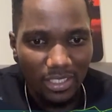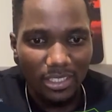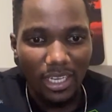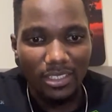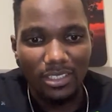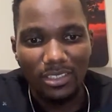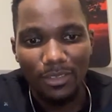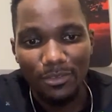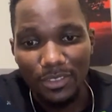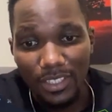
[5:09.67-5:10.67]
then I just
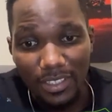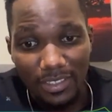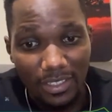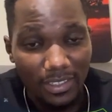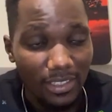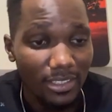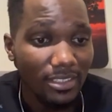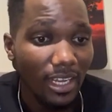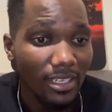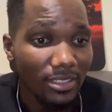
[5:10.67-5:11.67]
have to change the
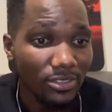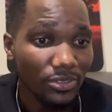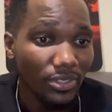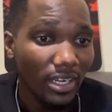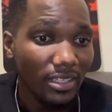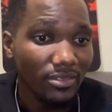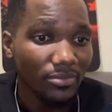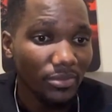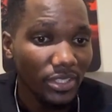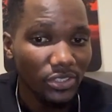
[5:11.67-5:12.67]
settings a little
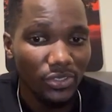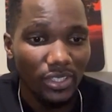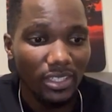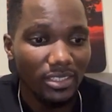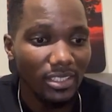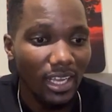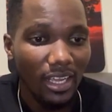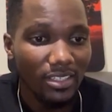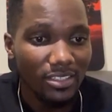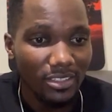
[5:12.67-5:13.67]
and make sure that I
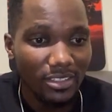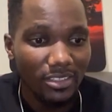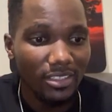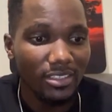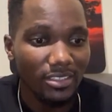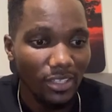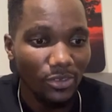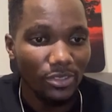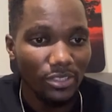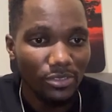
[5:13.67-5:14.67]
adjust the settings
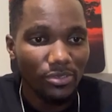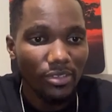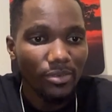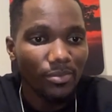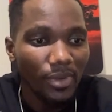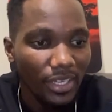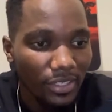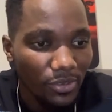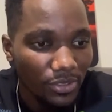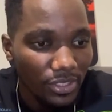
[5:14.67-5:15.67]
according to the
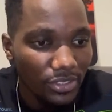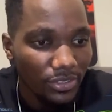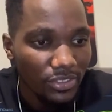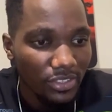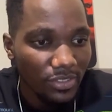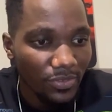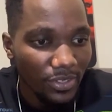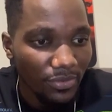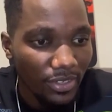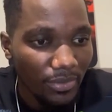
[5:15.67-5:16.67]
market conditions. It's
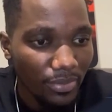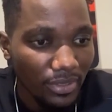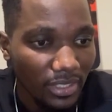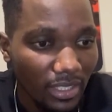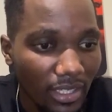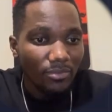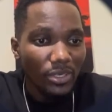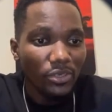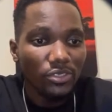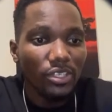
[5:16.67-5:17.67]
very, very important,
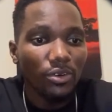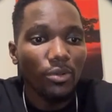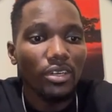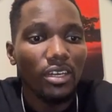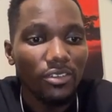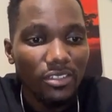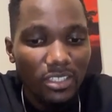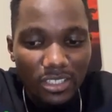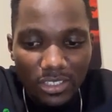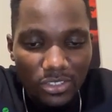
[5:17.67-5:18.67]
because the robot cannot
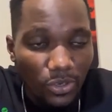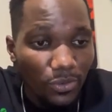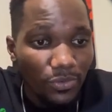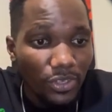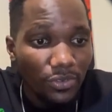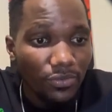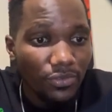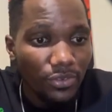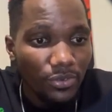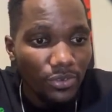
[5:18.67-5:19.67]
set itself
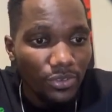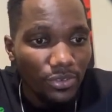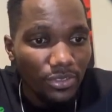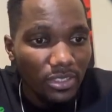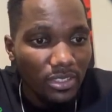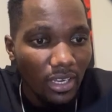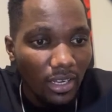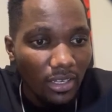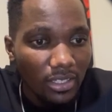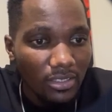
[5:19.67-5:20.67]
if you don't
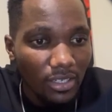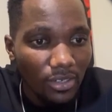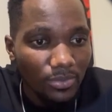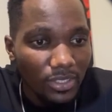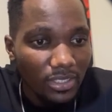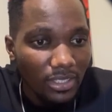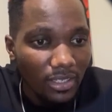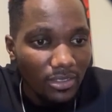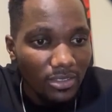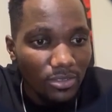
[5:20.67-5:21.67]
interrupt it
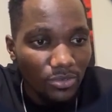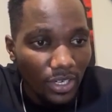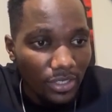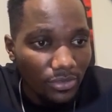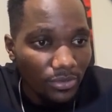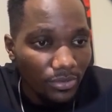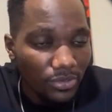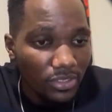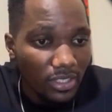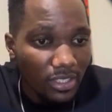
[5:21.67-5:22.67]
and try to
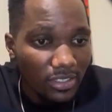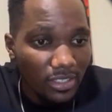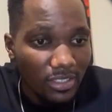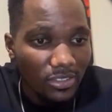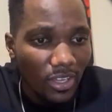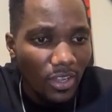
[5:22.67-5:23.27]
set the settings.